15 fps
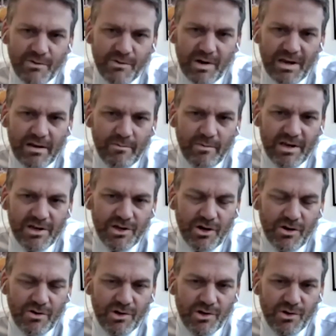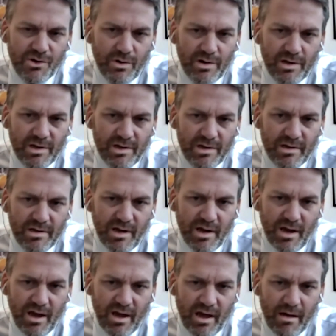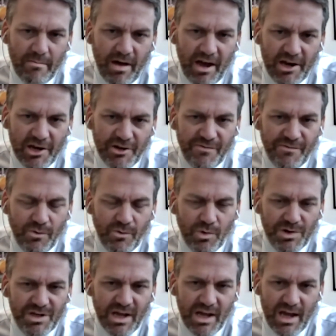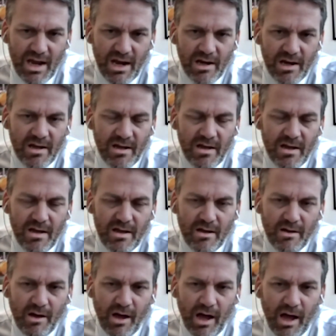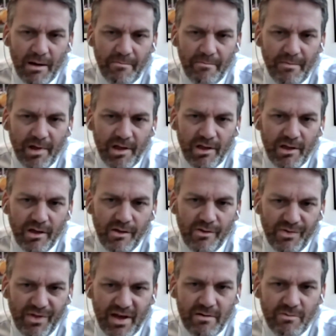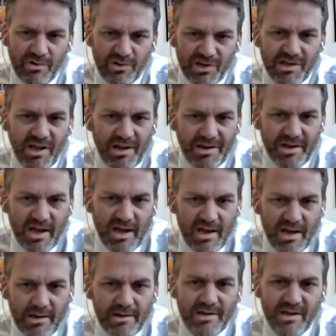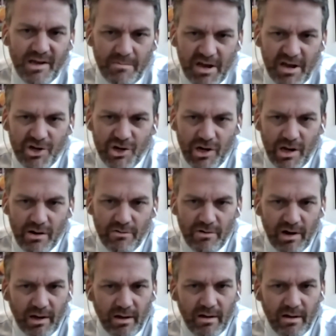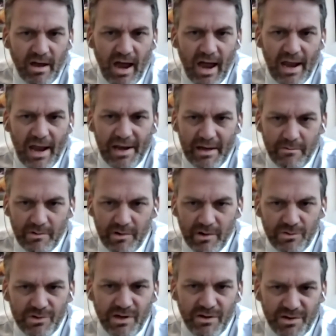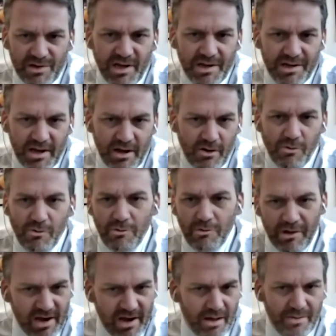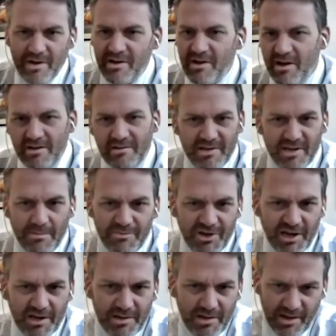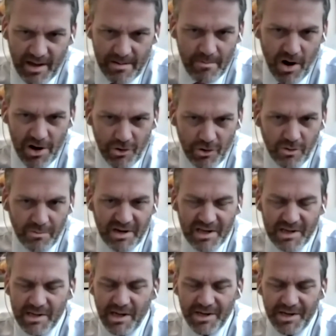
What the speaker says: when students join us age 14, they will study some engineering, and they will also study all the other subjects that they might normally study.